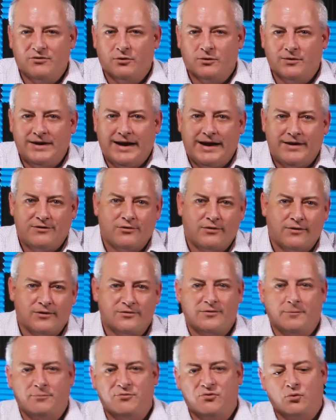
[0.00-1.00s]
or dates. Are there
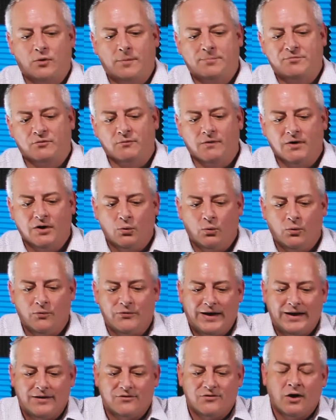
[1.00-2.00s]
subscription renewal
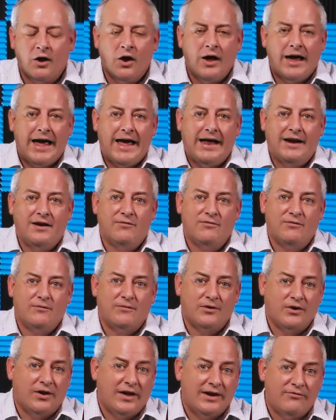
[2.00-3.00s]
dates? End of
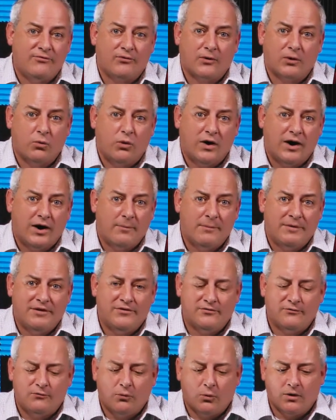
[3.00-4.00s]
life
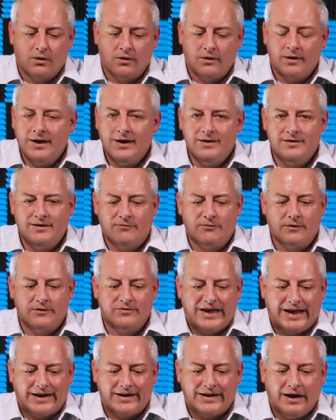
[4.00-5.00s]
requirements for different
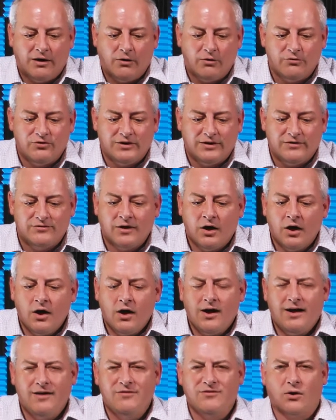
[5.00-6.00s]
technologies?
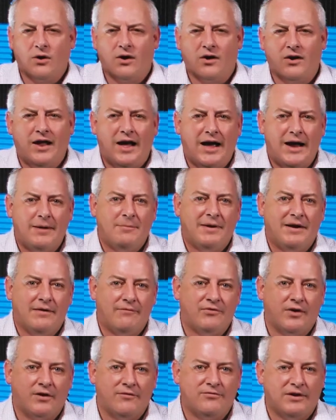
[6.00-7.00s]
Is there alignment
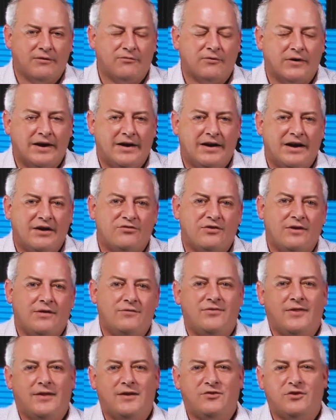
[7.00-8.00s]
of different
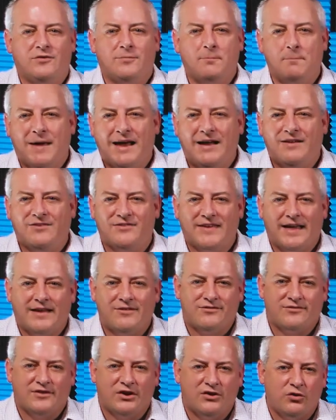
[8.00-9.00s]
initiatives that just make
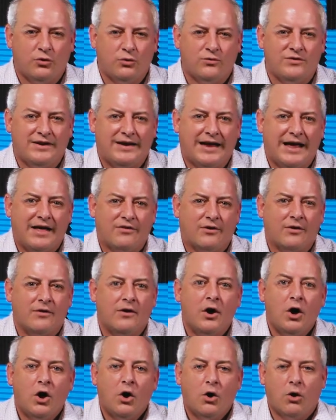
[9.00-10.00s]
sense to do together?
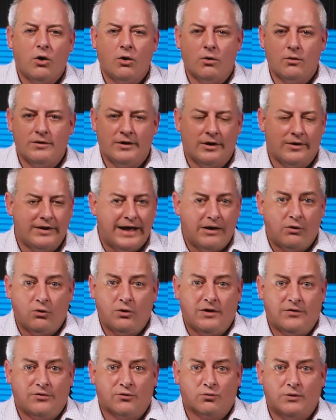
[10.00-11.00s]
Or now
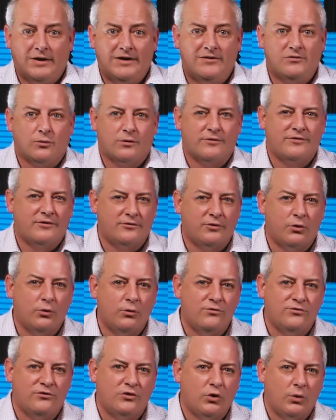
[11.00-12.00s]
look at the resources.
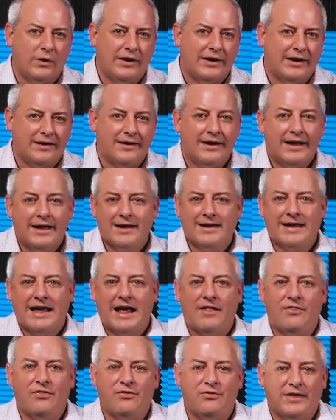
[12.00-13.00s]
Who's doing it?
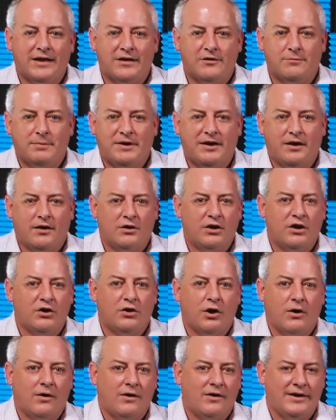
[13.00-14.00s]
Can things be done
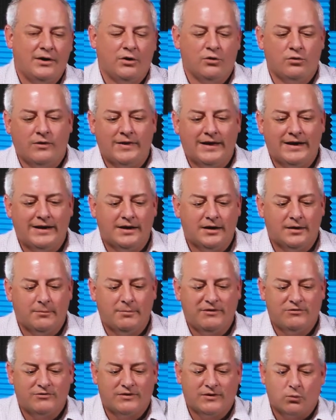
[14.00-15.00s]
concurrently or do they need to
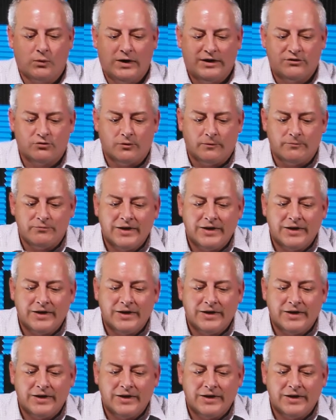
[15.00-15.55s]
be sequential?